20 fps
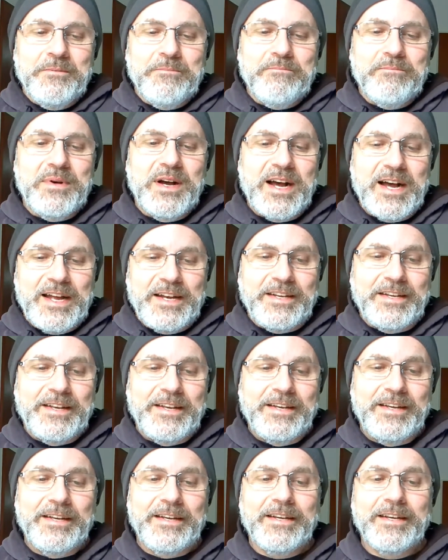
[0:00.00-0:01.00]
But
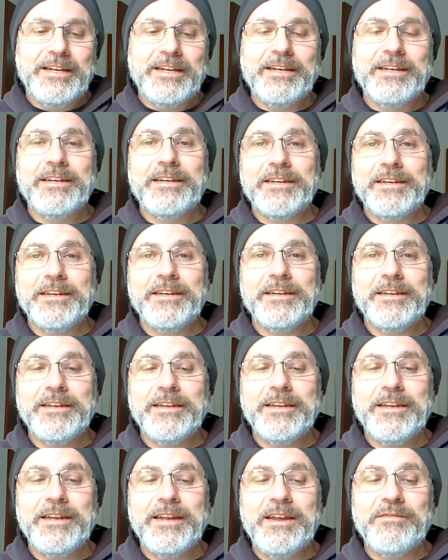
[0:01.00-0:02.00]

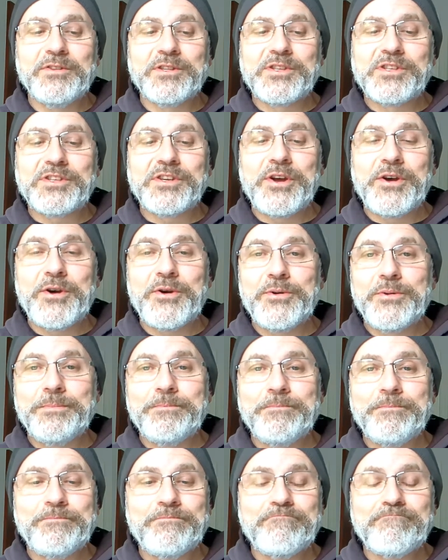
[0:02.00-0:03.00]
even so,
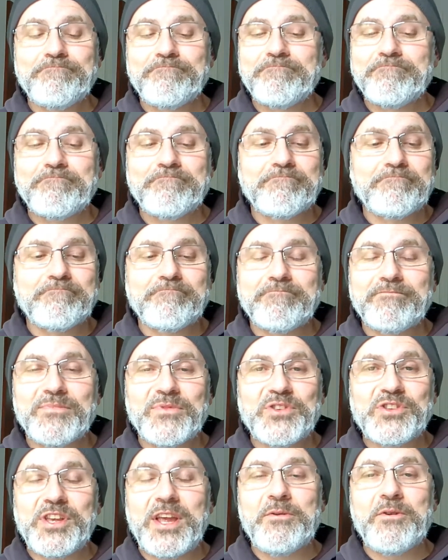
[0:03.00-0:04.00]

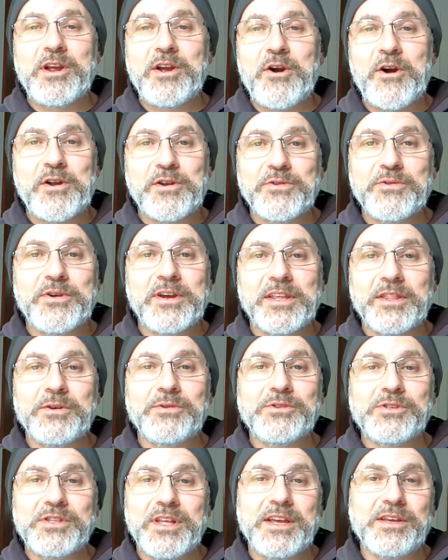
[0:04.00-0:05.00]
say we are doing
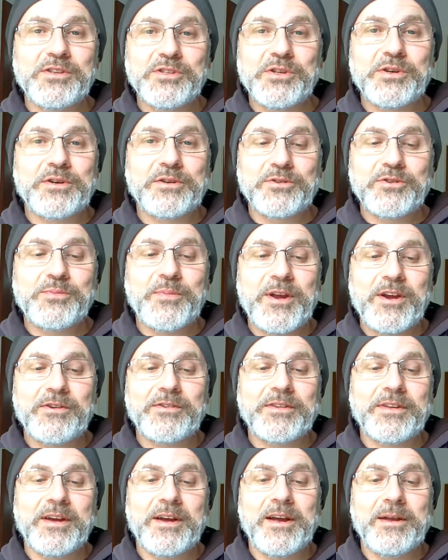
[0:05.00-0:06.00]
those things in our spare
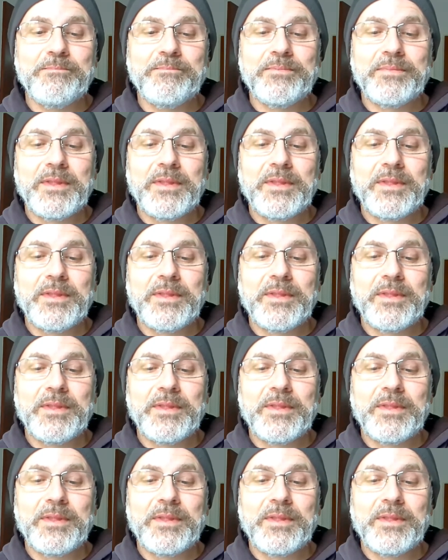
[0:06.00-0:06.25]
time.